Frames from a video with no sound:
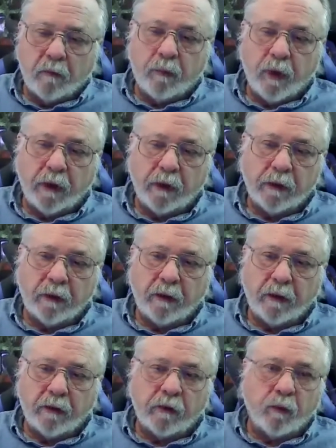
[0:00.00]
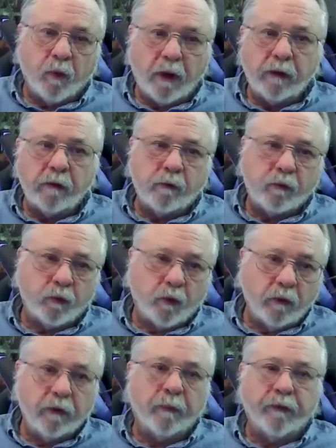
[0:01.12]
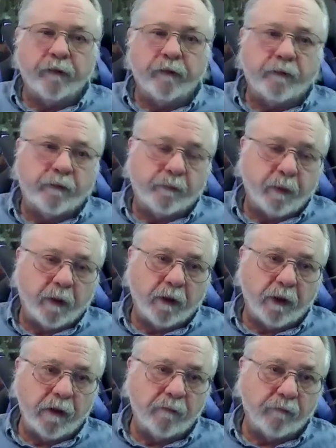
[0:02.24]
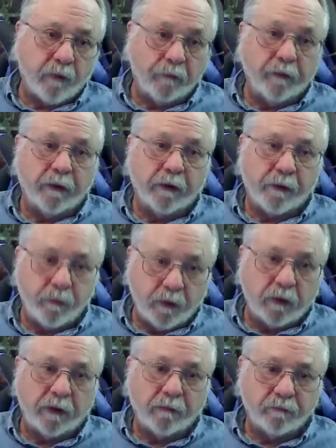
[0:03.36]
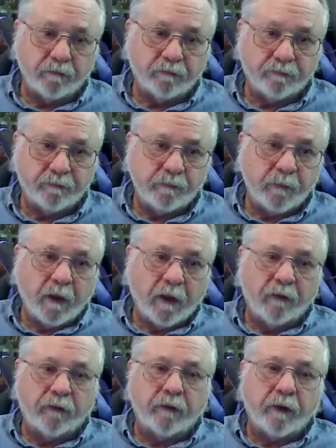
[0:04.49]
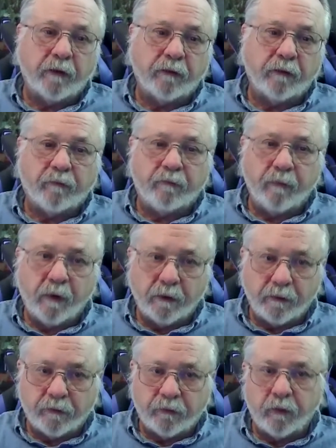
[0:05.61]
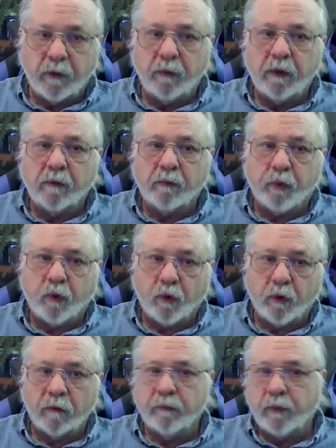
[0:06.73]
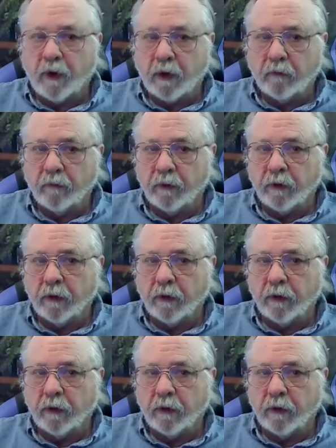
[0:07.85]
But the way you grow your business is by getting involved in the community. And so that's an extremely important part of it.